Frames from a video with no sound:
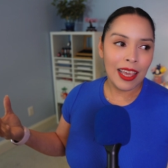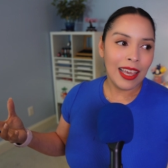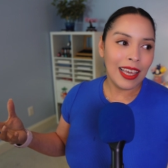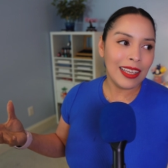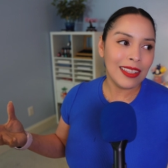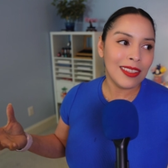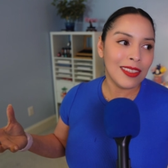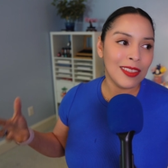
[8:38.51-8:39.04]

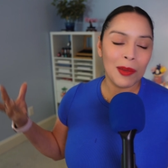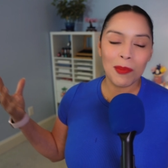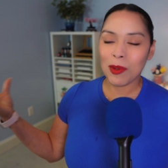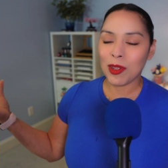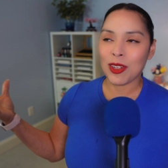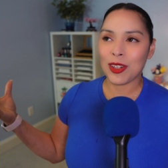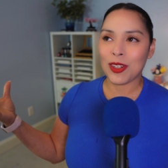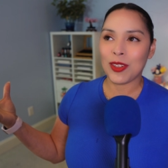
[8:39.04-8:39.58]
It's
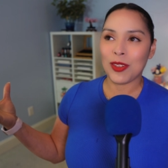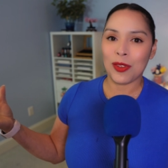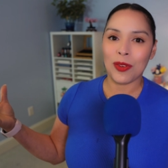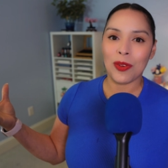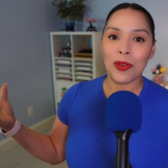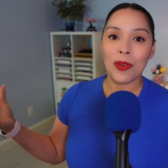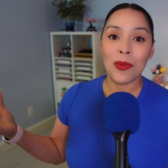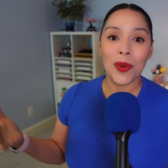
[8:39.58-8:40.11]
similar
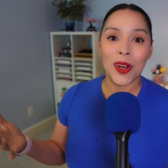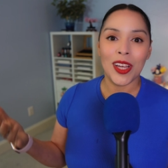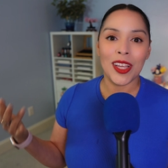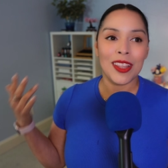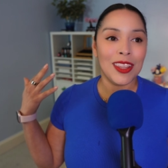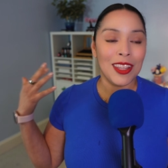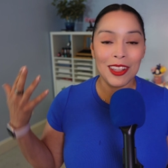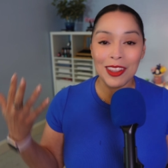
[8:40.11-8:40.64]
to
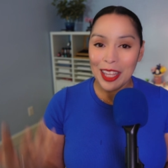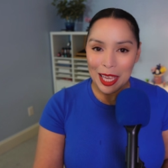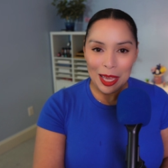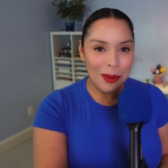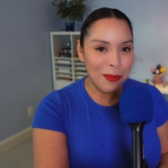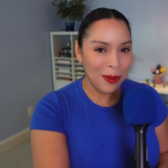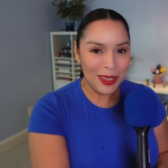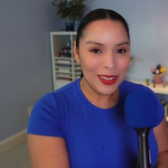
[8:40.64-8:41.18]
what the
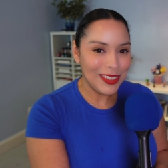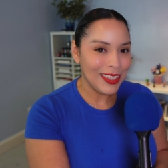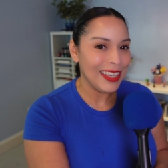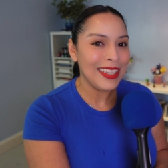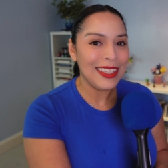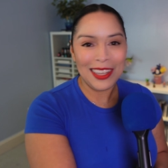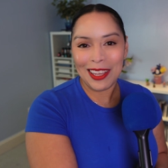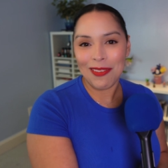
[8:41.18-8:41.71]
lay
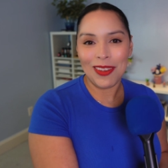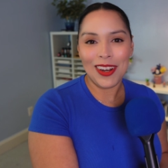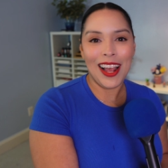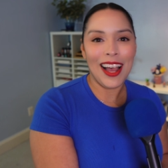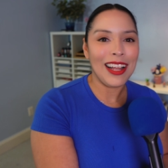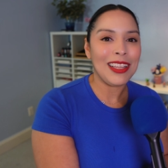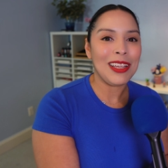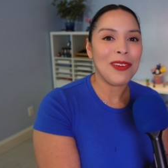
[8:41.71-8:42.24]
person David
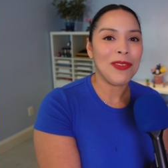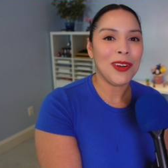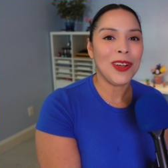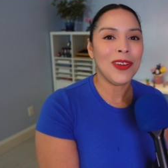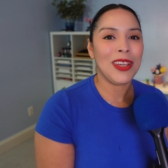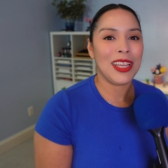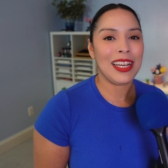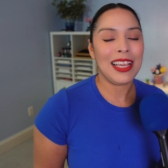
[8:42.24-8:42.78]
Allen
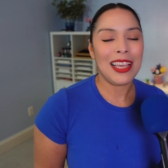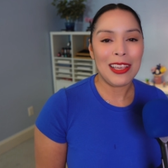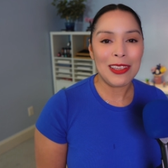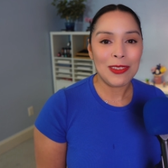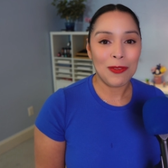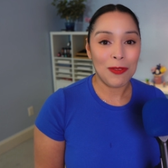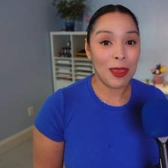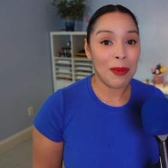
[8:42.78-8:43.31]
wrote in
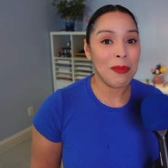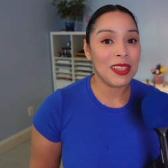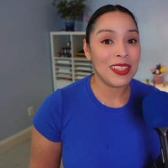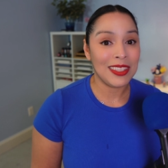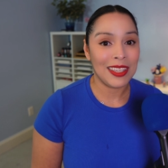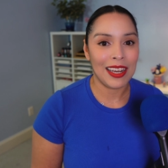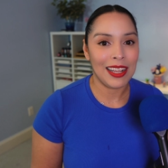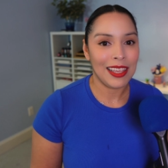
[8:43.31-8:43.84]
his
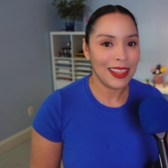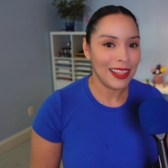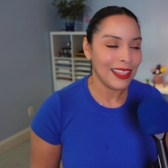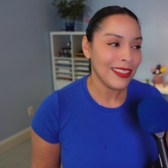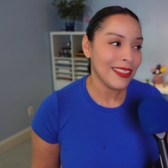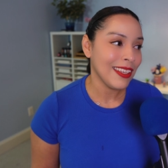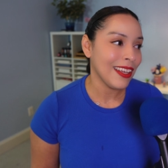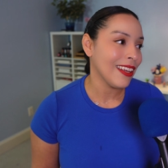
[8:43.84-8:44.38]
famous Getting
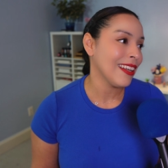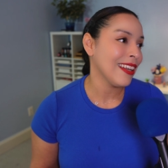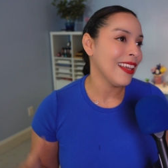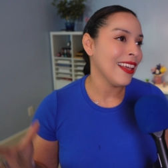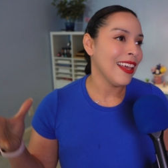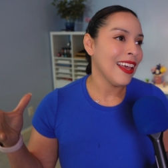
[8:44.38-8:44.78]
Things Done